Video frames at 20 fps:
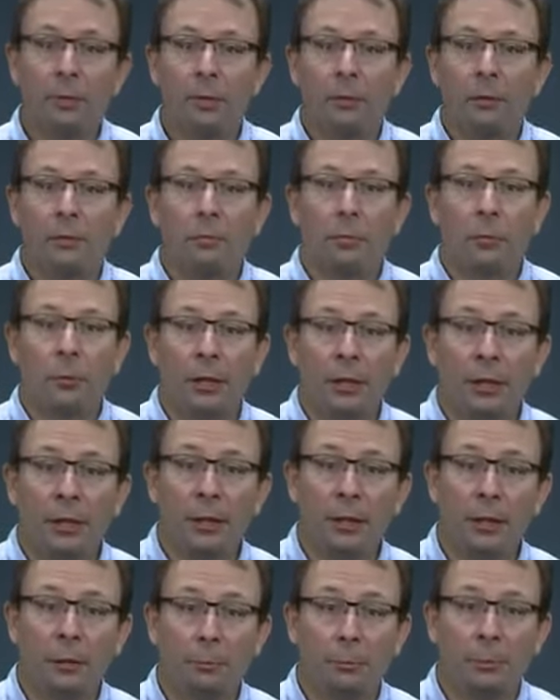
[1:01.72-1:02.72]
for
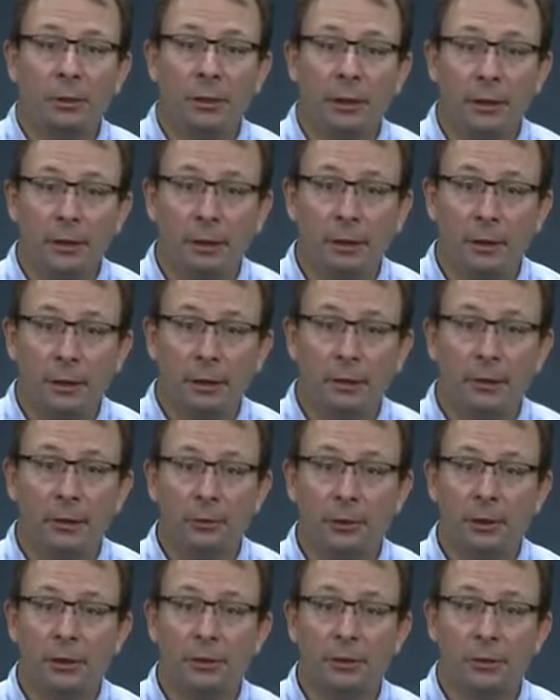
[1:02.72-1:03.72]
any particular
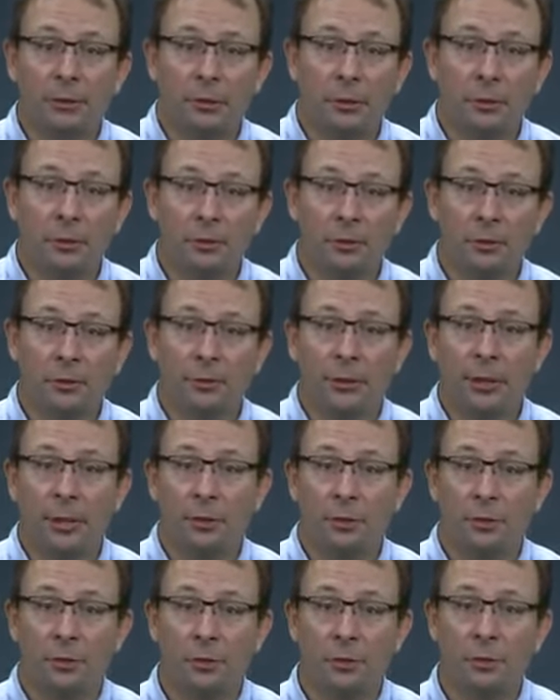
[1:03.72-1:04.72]
increase in the
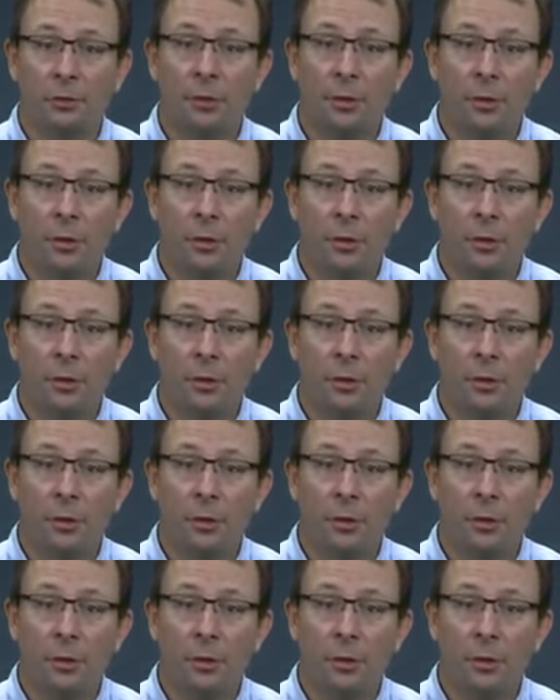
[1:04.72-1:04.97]
concentration